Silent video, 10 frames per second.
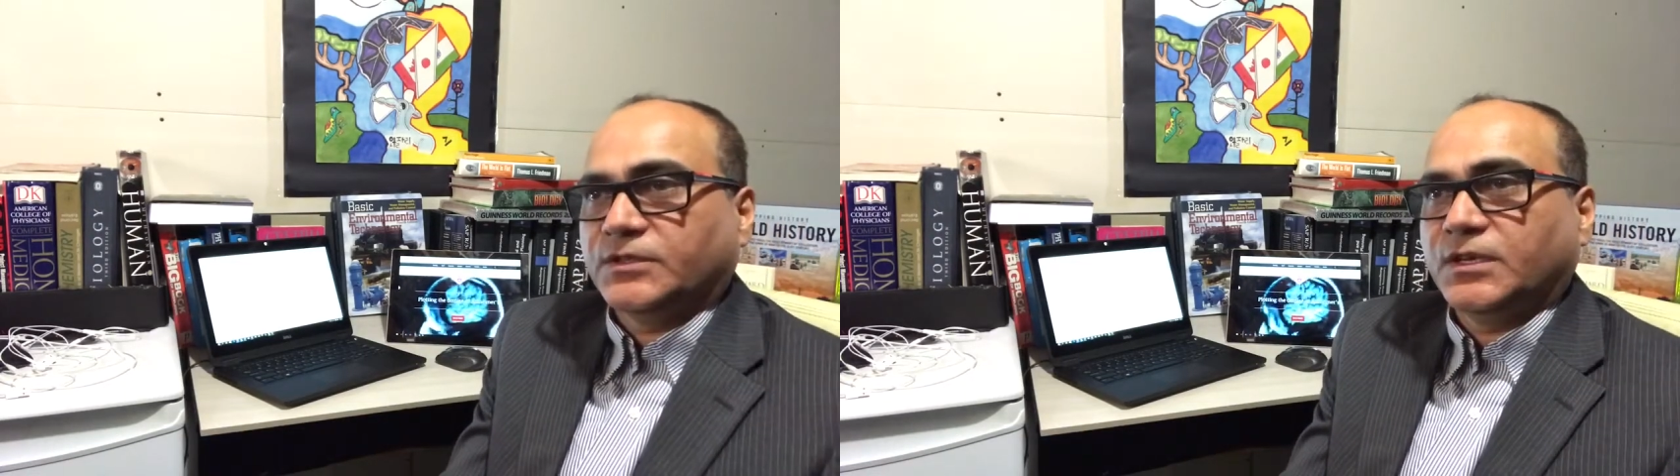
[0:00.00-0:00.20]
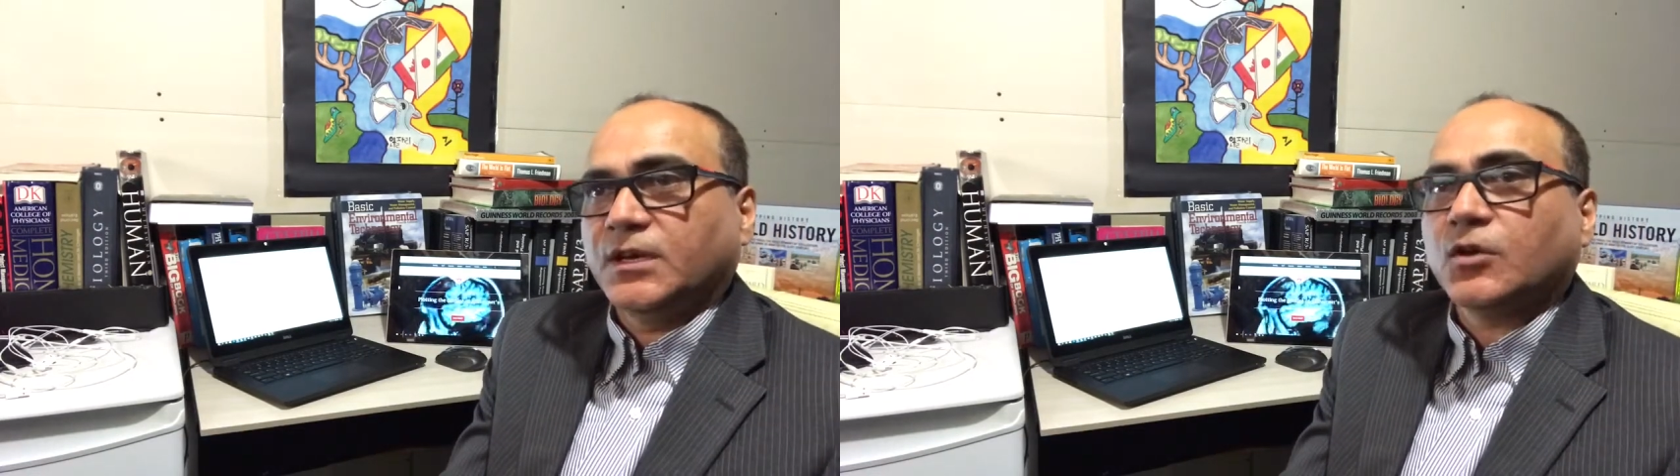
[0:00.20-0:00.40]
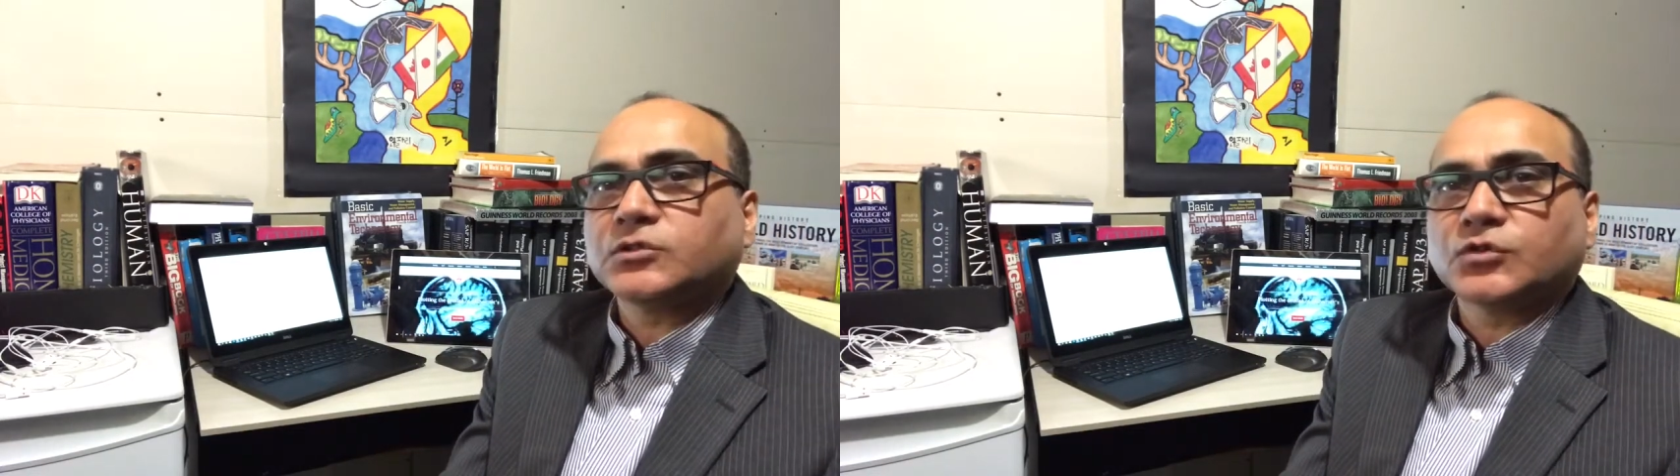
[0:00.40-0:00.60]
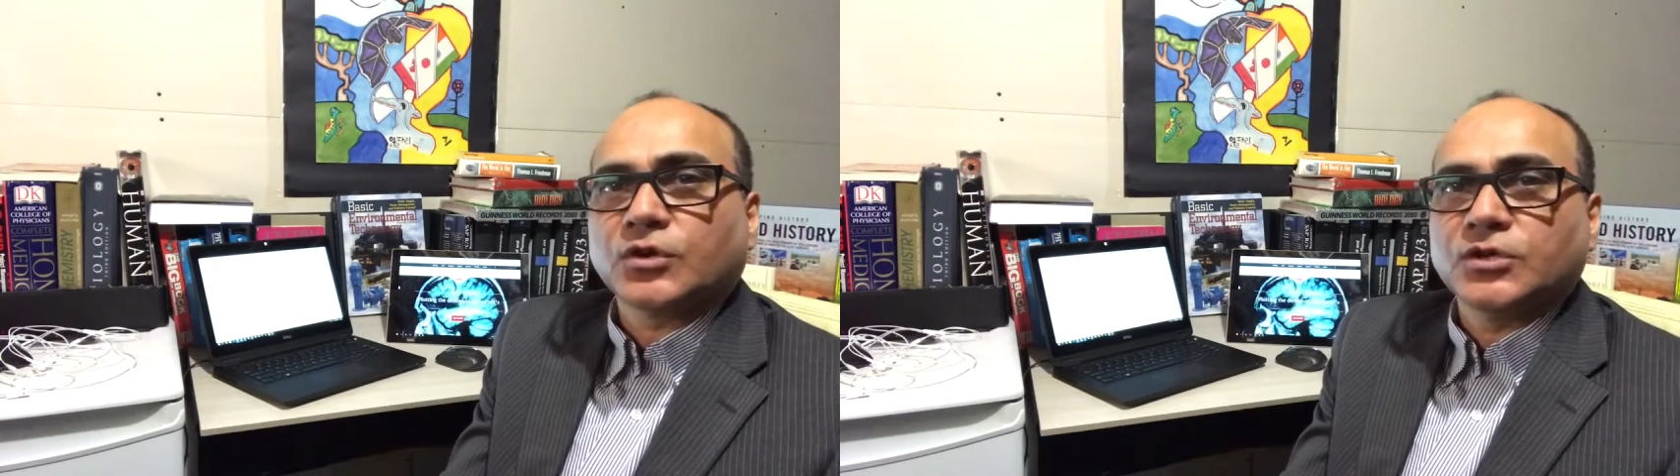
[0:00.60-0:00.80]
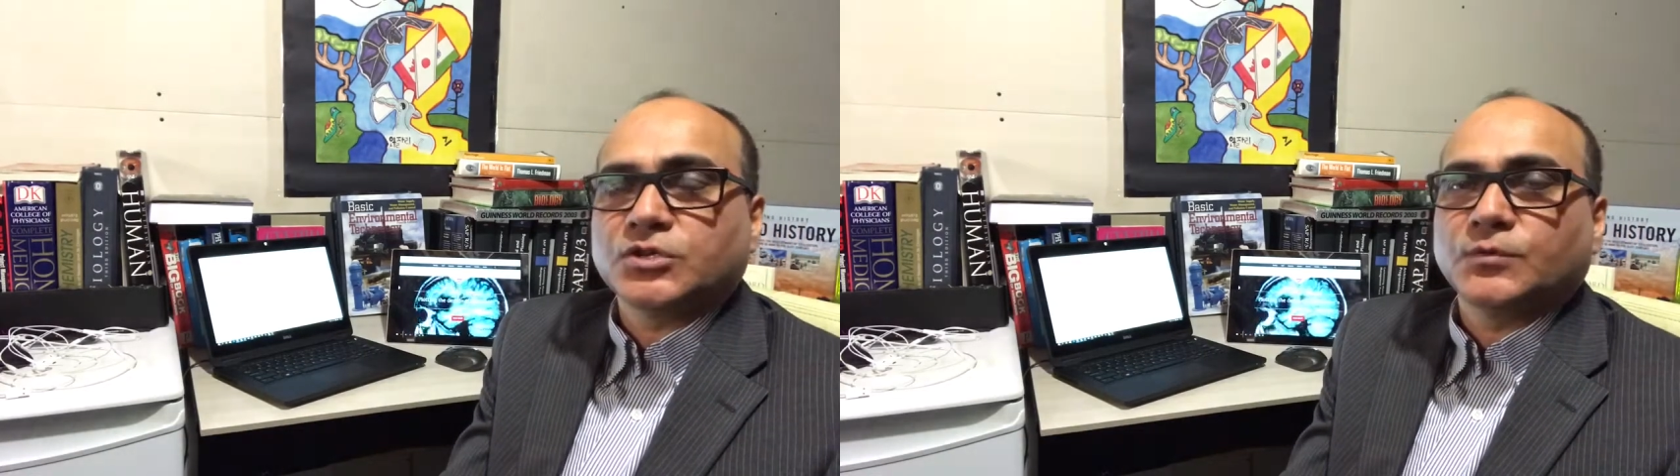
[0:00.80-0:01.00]
they are also
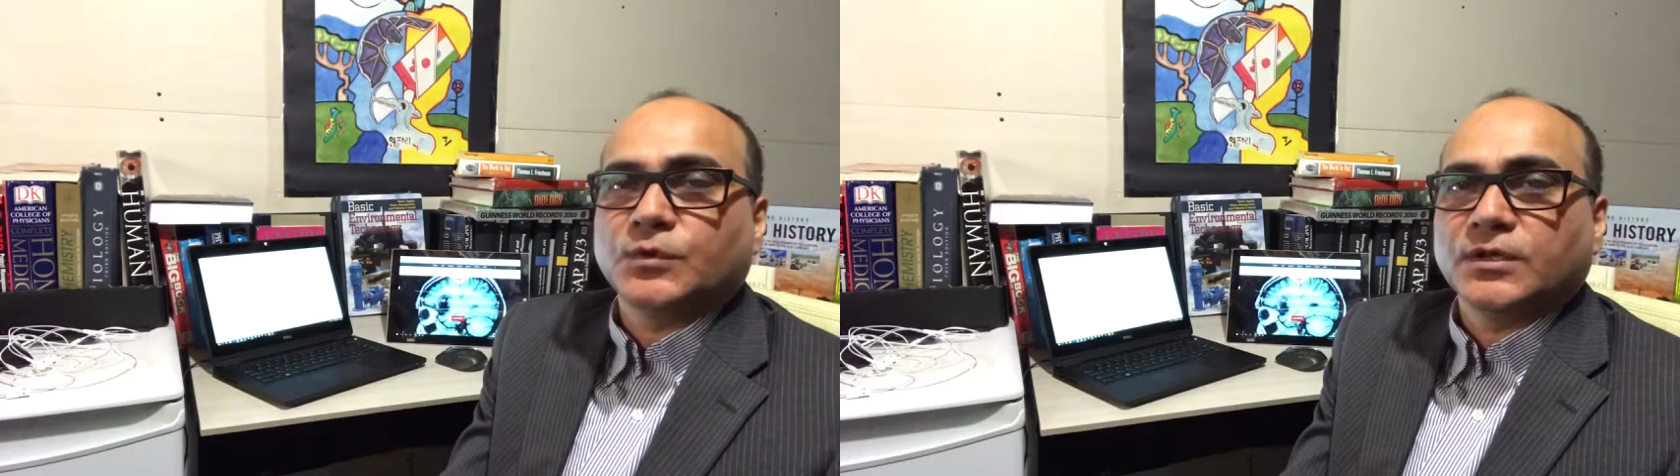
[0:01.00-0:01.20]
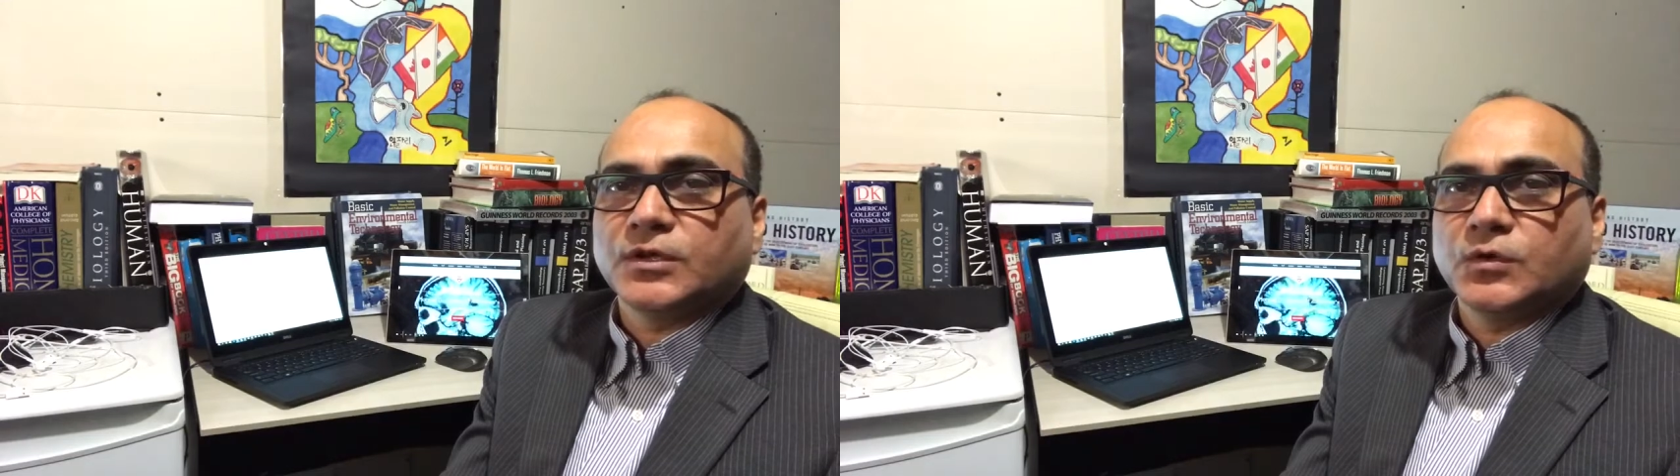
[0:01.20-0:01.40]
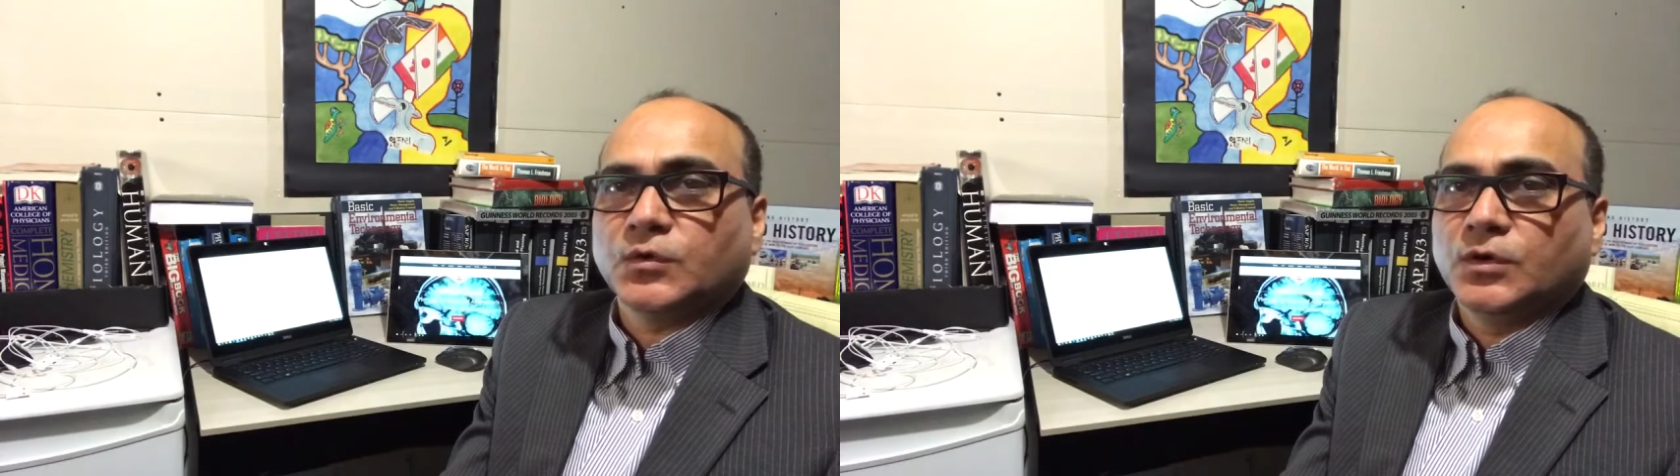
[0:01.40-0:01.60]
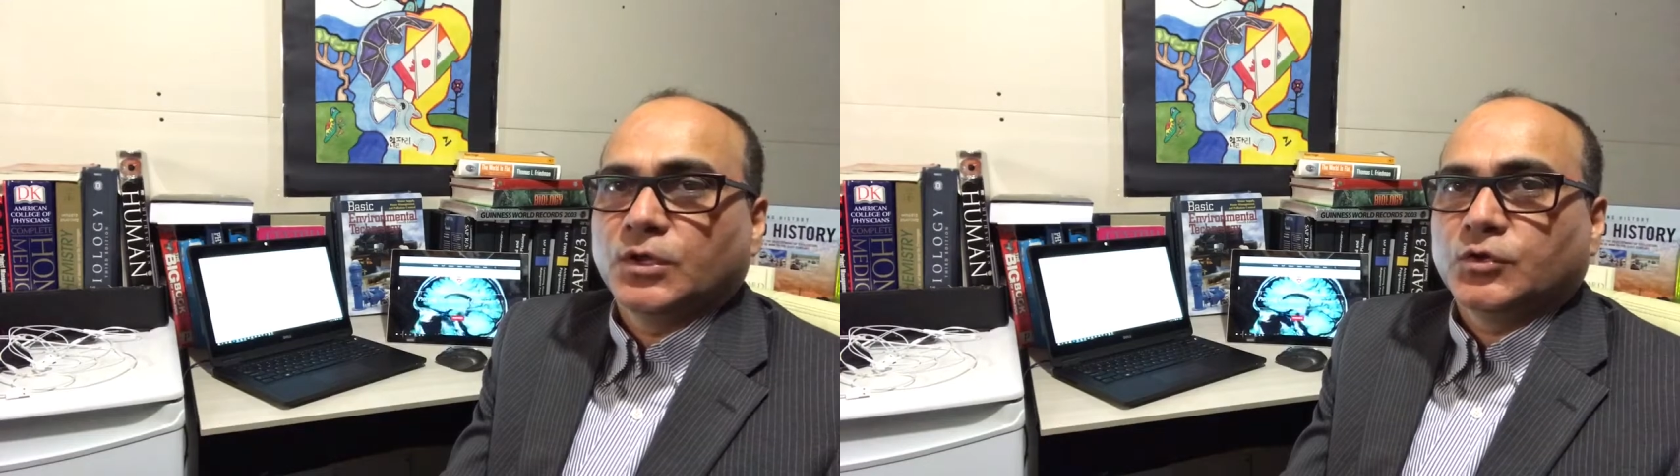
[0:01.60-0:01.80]
contributing